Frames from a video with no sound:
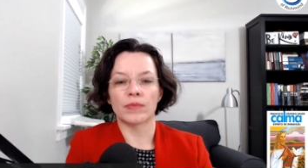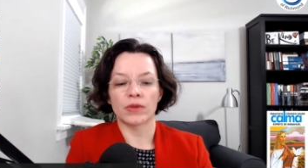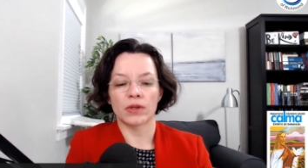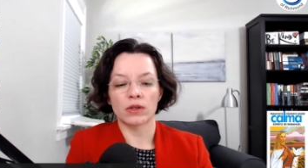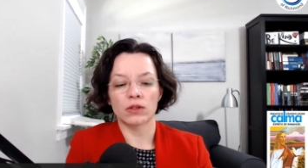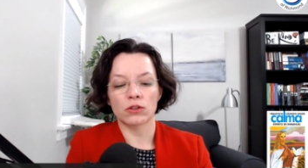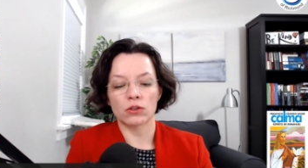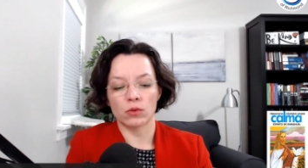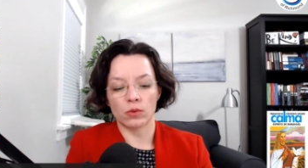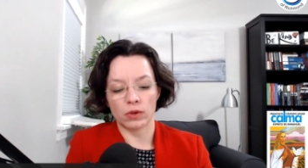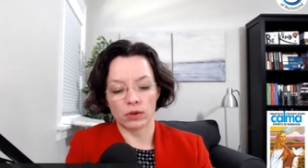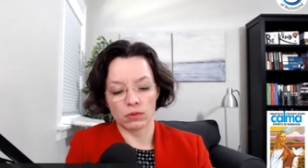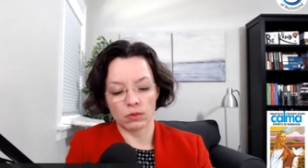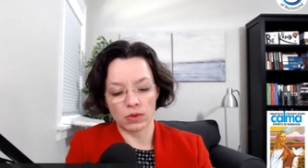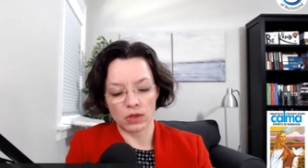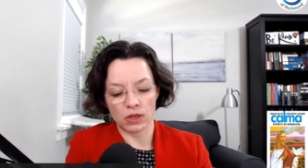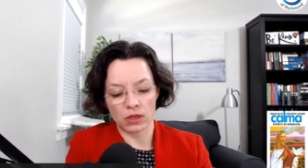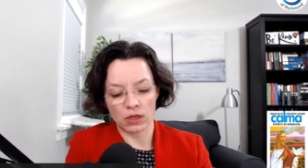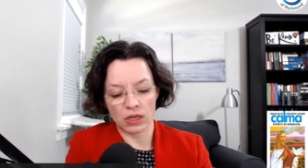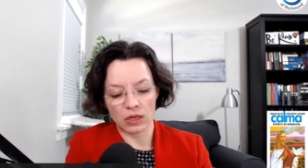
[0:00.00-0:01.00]
So when
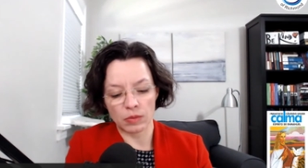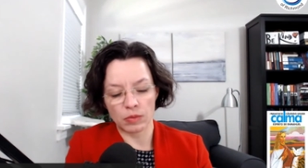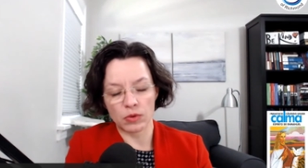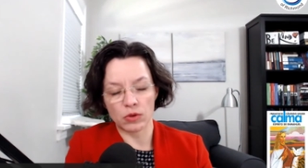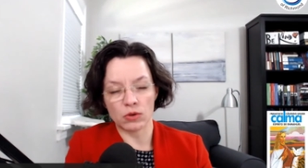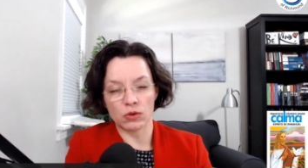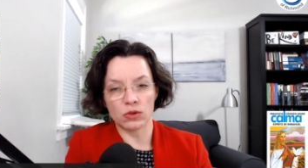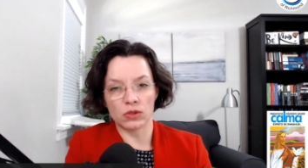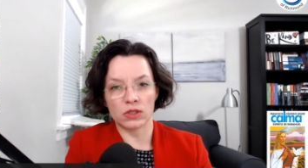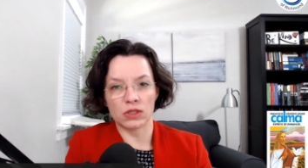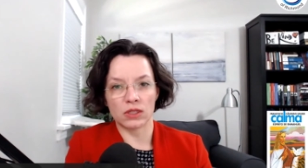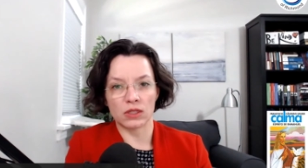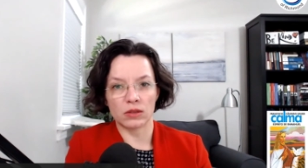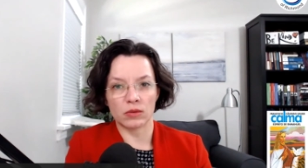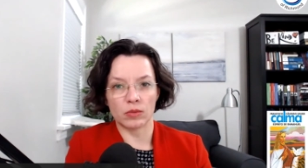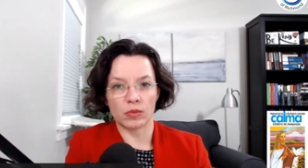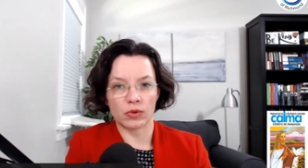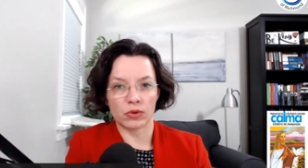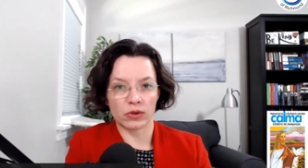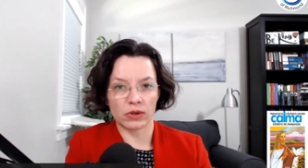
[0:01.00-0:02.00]
we keep using the
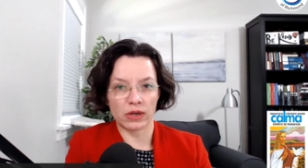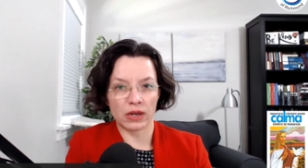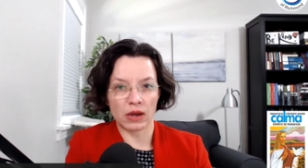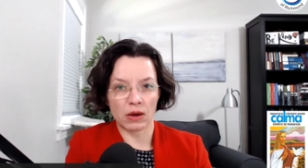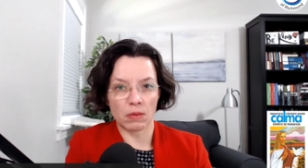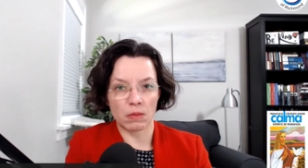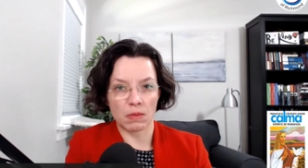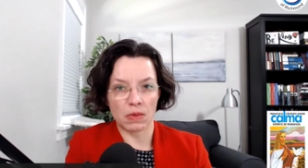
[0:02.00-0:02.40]
pronoun